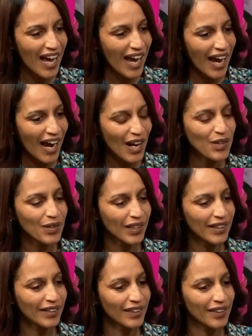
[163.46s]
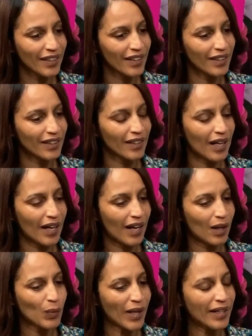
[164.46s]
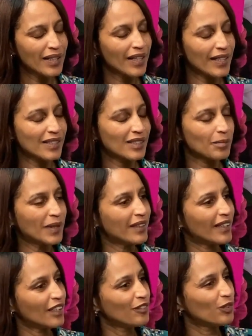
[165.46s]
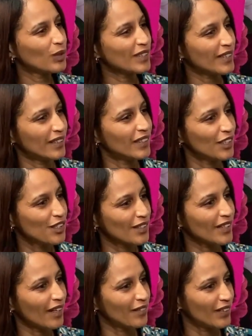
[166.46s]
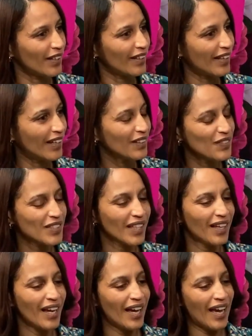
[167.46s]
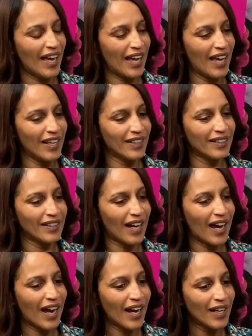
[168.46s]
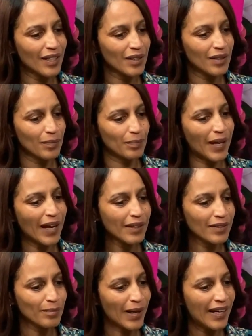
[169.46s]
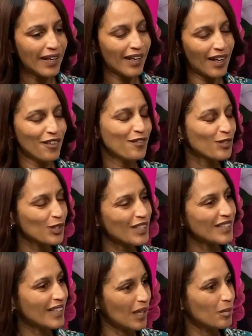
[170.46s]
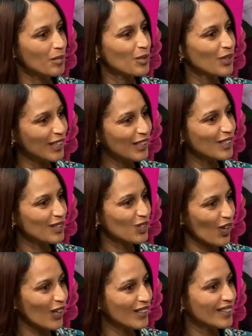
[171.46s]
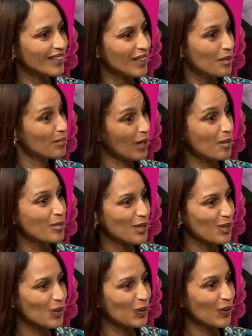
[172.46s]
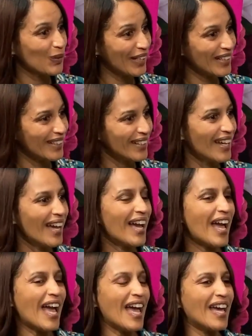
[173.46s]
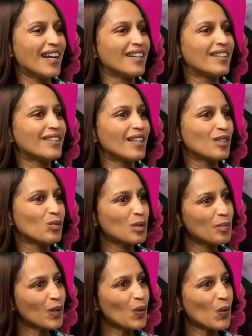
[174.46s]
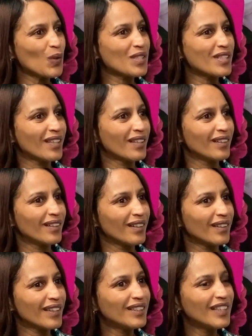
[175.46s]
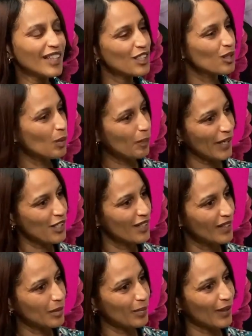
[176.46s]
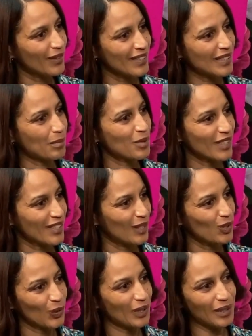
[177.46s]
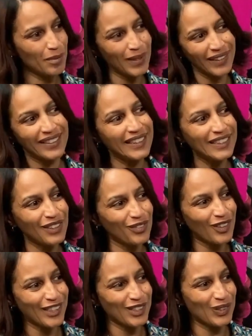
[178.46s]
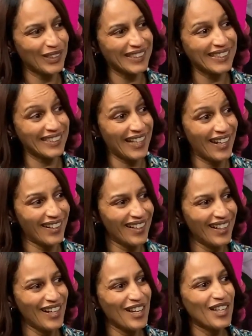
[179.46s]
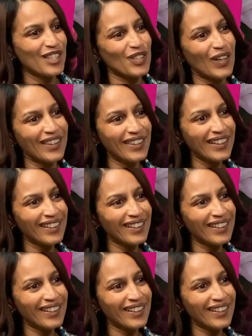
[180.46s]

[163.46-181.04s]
I really think we underestimate the influence that teachers have in our lives. And my love for STEM really started in primary school already. And it was because the teachers were passionate about the subjects they taught and they made it easy for us to understand. So I think